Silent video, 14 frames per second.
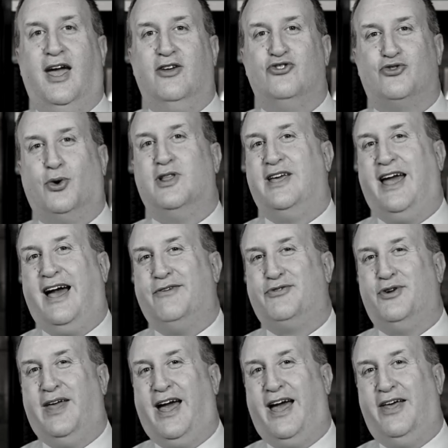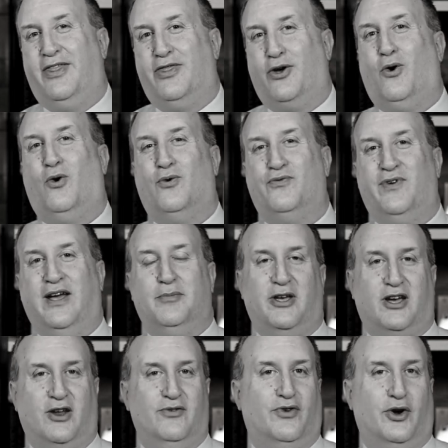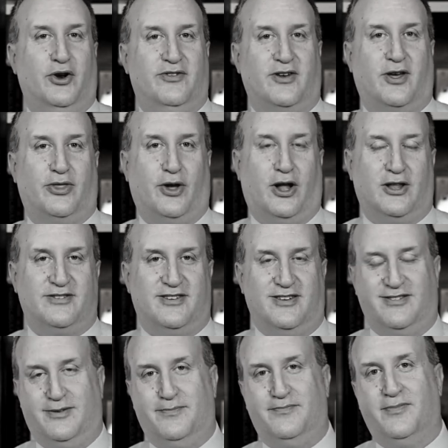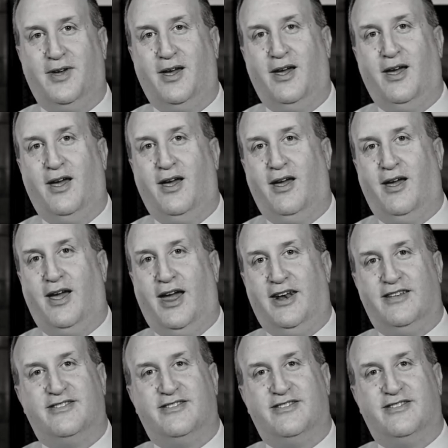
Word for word: shortly after that, the whole family converted to Catholicism. And at